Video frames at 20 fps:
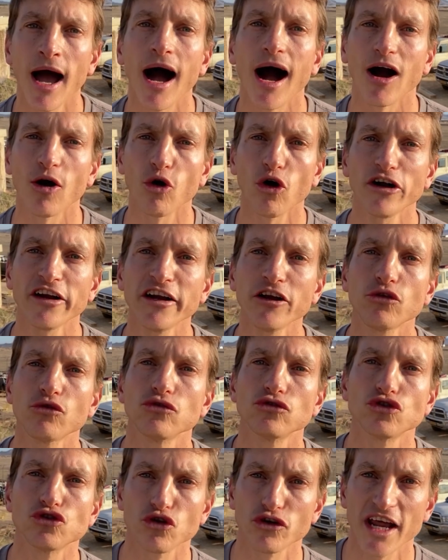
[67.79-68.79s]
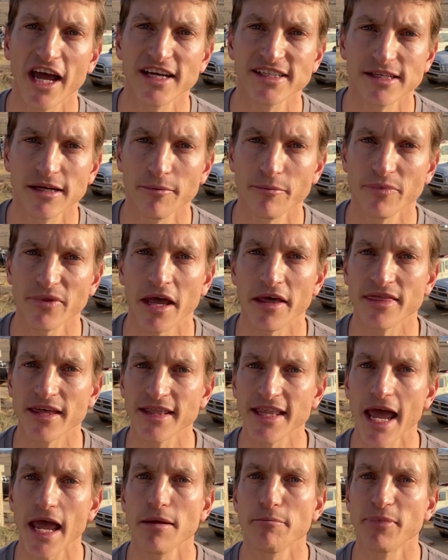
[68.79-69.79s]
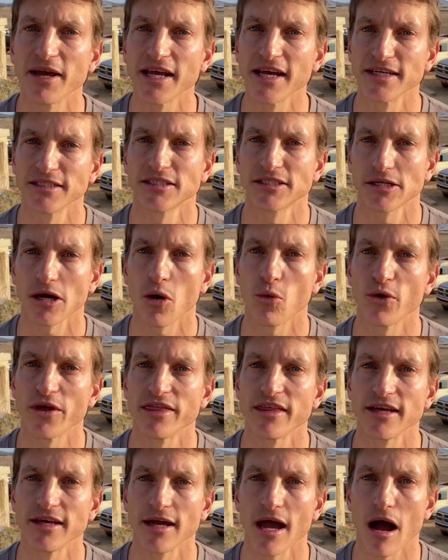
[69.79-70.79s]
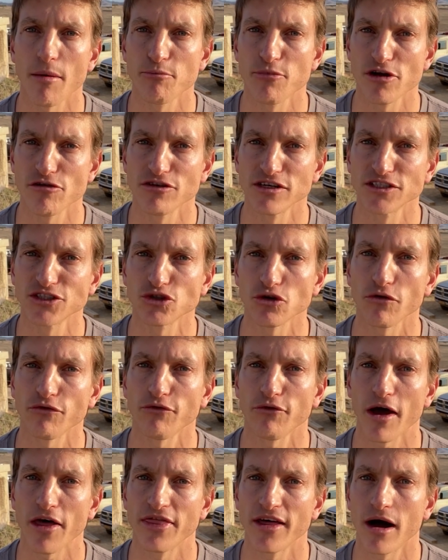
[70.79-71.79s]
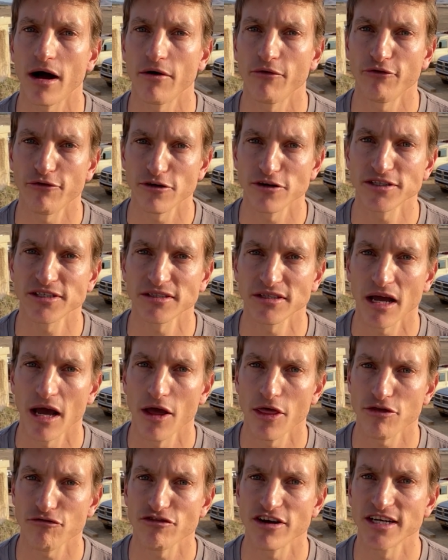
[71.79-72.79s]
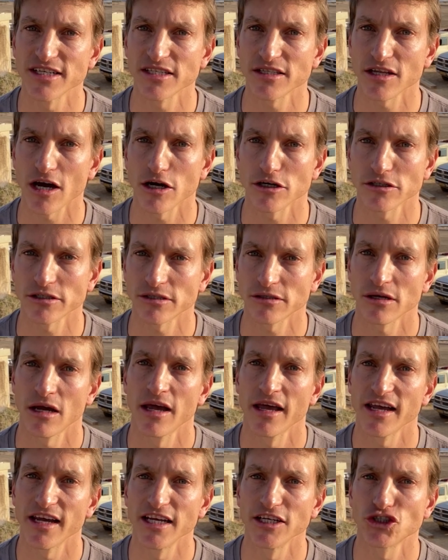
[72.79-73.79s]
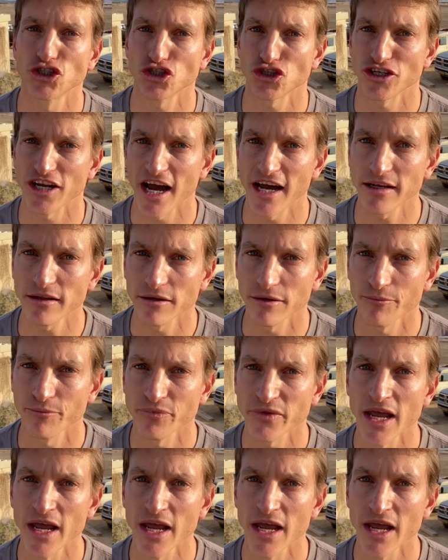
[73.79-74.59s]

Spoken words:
According to Judaism, the day begins with the appearance of the first 3 stars each night.